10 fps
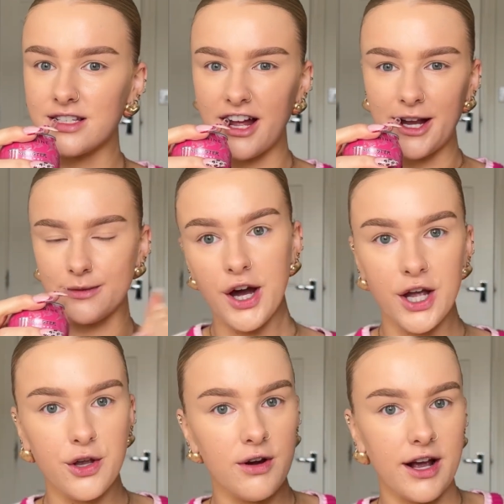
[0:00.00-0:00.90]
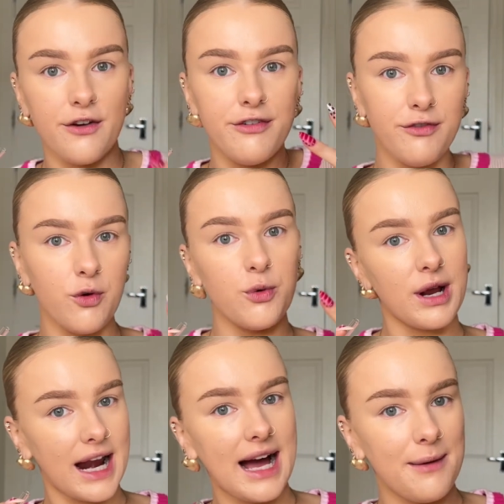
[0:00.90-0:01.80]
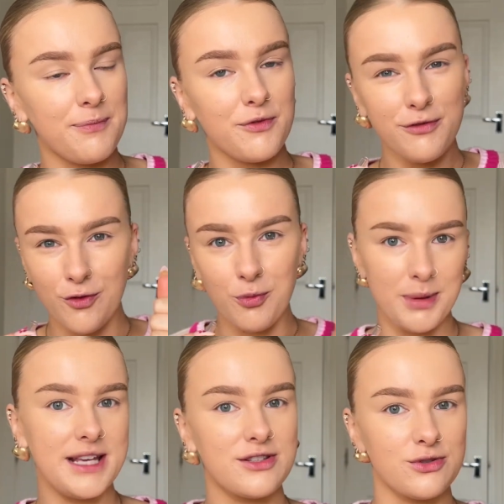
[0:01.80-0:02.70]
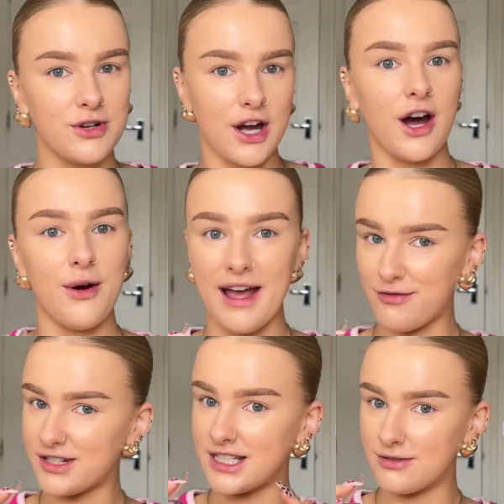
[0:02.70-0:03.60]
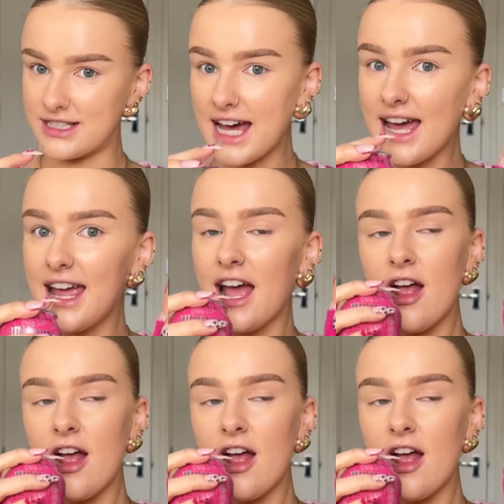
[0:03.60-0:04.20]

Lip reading: Like, are you like a full glam, full beat sort of girl every single day?